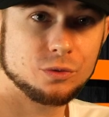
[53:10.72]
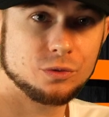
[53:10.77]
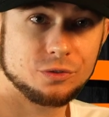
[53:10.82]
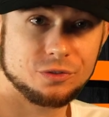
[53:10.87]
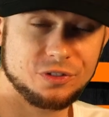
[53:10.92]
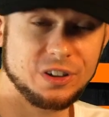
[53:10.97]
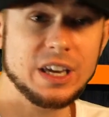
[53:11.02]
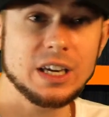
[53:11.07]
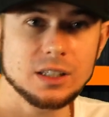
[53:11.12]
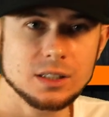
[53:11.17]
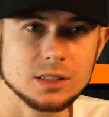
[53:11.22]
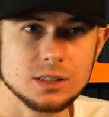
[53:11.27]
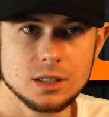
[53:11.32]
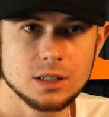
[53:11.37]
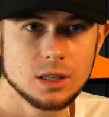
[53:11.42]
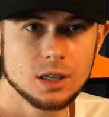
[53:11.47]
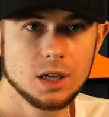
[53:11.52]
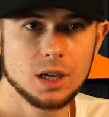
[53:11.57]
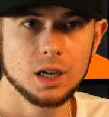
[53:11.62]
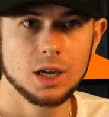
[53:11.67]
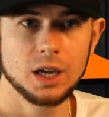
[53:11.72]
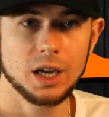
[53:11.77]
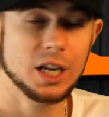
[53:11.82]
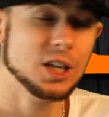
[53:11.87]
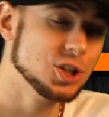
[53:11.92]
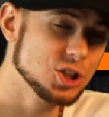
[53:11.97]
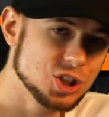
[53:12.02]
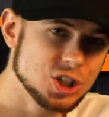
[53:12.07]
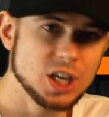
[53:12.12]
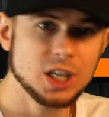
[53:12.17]
fixed and
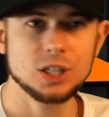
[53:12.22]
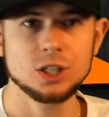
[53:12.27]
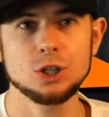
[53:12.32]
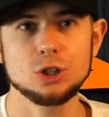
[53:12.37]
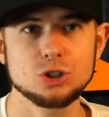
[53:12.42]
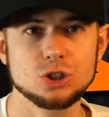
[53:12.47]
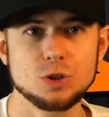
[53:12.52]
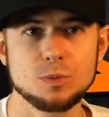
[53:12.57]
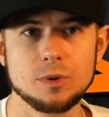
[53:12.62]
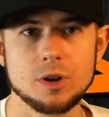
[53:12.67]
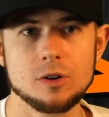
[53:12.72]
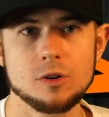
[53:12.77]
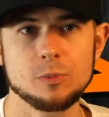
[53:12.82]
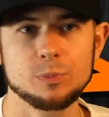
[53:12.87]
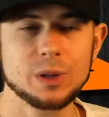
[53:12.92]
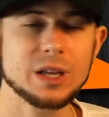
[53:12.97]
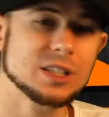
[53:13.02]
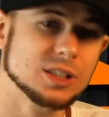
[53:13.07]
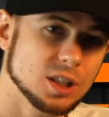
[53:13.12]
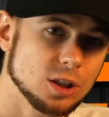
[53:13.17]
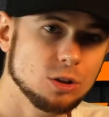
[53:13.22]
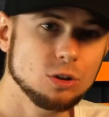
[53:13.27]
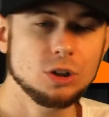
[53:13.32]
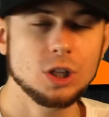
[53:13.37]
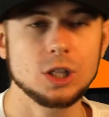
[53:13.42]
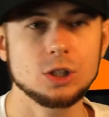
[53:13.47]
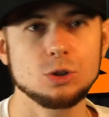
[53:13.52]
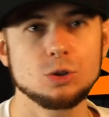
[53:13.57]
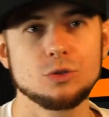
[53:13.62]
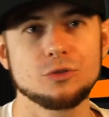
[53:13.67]
shit needs to be replaced and you
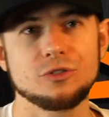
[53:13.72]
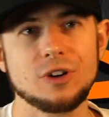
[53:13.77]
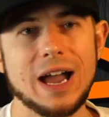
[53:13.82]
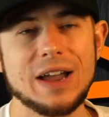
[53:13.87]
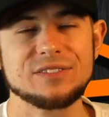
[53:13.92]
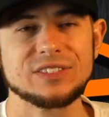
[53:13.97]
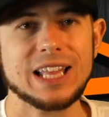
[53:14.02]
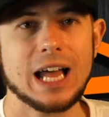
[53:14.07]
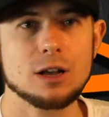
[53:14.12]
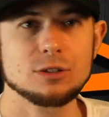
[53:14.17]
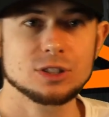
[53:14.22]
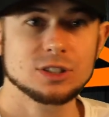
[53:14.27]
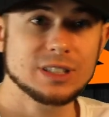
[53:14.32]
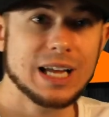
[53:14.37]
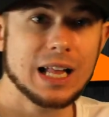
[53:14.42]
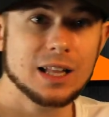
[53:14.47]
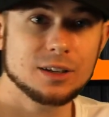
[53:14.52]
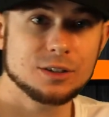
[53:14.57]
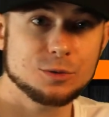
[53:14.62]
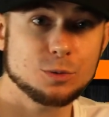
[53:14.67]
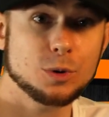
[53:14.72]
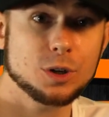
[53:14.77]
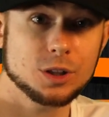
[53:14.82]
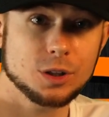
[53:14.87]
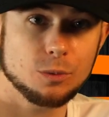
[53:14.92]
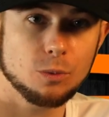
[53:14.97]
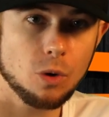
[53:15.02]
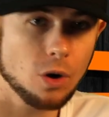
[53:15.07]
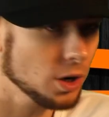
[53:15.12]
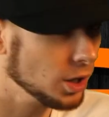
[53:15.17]
need to do $5,000 worth
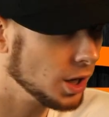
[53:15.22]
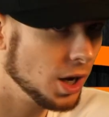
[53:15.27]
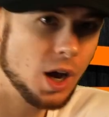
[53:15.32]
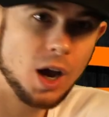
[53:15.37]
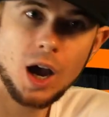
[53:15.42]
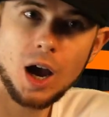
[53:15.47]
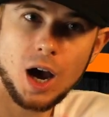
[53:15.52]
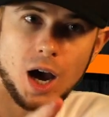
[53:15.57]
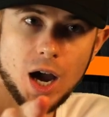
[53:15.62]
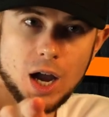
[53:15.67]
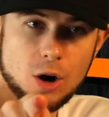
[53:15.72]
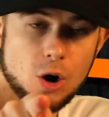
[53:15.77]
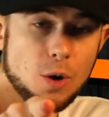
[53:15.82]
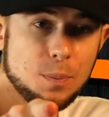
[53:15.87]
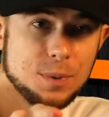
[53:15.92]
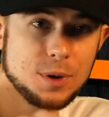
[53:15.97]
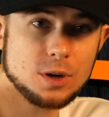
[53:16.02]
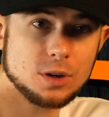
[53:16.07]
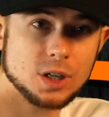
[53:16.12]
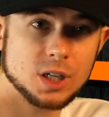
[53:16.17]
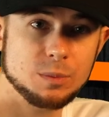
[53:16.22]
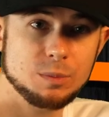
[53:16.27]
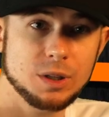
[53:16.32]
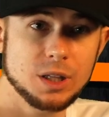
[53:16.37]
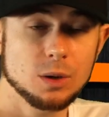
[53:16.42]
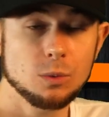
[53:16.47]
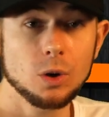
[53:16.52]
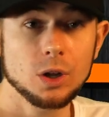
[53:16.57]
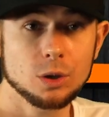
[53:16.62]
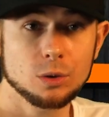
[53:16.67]
of work, I hope you're going to be the
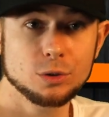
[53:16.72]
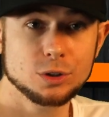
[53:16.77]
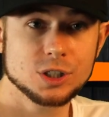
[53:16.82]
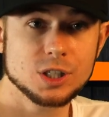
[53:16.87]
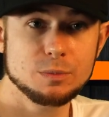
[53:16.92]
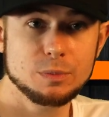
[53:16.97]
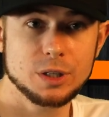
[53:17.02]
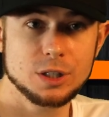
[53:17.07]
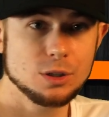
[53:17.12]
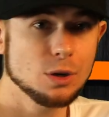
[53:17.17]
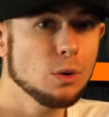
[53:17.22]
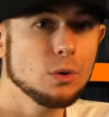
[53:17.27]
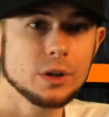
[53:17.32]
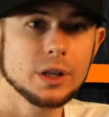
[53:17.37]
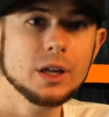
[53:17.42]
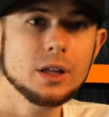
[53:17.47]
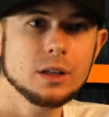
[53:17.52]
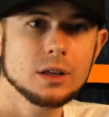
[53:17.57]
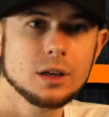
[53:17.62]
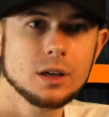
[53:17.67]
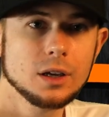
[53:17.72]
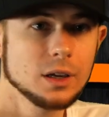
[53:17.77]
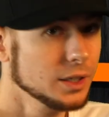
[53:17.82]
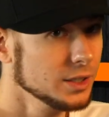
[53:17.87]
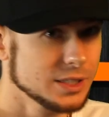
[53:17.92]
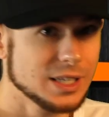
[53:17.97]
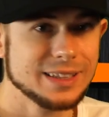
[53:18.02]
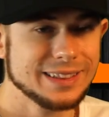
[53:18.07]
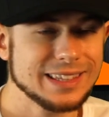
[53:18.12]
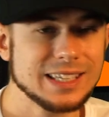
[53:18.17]
one who is going to be doing it,
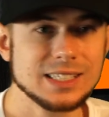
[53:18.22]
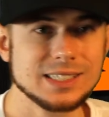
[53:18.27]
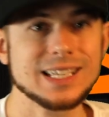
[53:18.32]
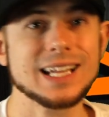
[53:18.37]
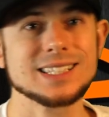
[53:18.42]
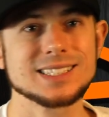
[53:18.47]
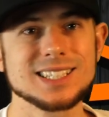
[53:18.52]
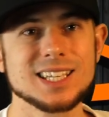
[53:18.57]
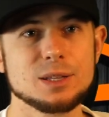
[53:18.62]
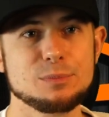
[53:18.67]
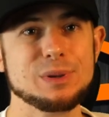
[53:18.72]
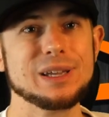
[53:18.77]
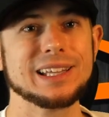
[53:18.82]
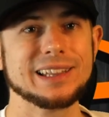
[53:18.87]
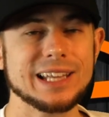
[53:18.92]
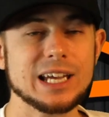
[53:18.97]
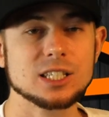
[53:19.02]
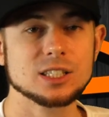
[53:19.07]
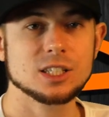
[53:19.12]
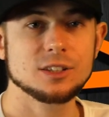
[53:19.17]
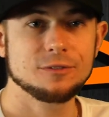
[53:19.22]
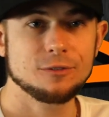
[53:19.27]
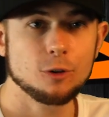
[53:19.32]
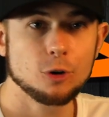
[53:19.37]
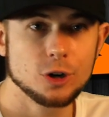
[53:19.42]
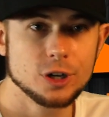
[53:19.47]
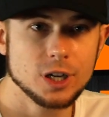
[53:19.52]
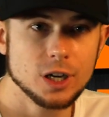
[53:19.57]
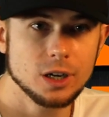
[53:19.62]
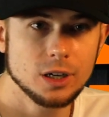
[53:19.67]
because at least that's going to be a lesson
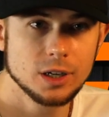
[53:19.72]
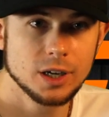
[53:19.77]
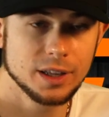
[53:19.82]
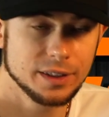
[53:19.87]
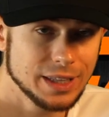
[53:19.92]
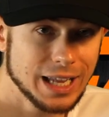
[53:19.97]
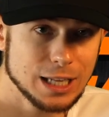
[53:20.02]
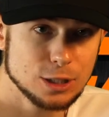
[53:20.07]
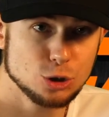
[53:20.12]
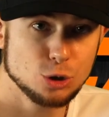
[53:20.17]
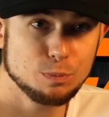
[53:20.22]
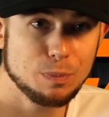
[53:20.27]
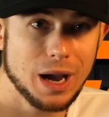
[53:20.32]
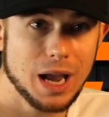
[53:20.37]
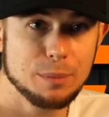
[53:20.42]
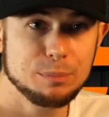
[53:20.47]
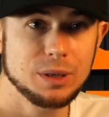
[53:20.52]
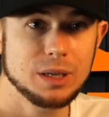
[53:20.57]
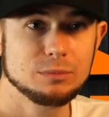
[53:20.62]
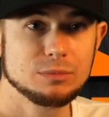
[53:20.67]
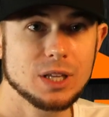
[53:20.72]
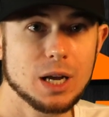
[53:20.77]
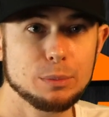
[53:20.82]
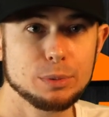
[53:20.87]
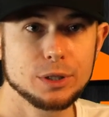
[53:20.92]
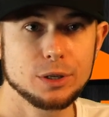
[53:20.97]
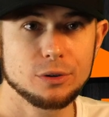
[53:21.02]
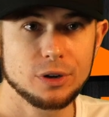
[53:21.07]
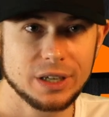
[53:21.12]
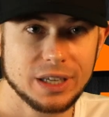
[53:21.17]
for you, not to buy a
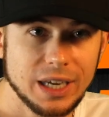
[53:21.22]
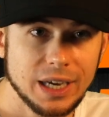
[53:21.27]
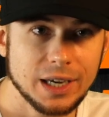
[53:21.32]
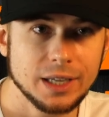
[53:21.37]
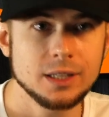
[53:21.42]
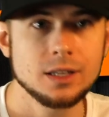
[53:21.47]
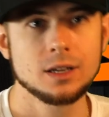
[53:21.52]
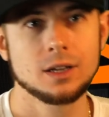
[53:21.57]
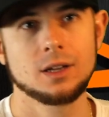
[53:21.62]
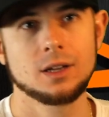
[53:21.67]
BMW again.